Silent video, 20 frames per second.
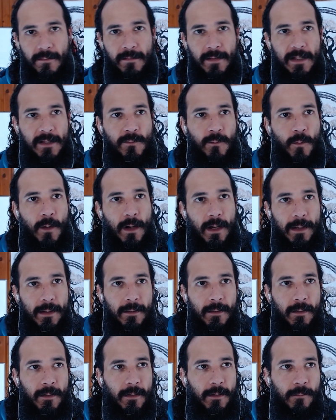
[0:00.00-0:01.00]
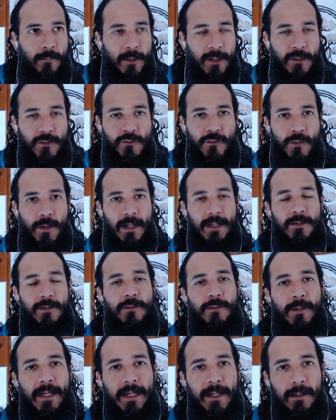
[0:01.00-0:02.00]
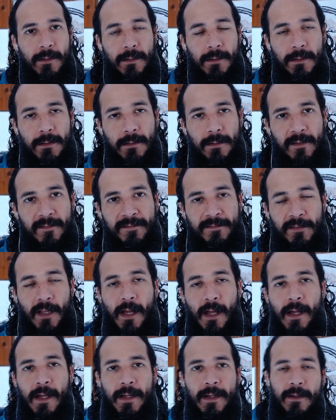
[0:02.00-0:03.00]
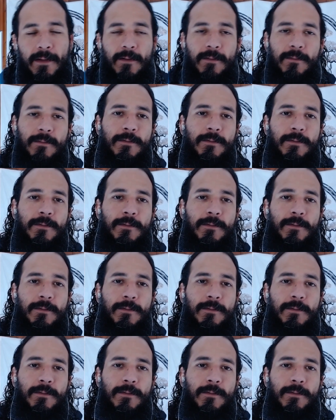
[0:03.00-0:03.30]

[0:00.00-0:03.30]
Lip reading: And that's why when you try to kill a fly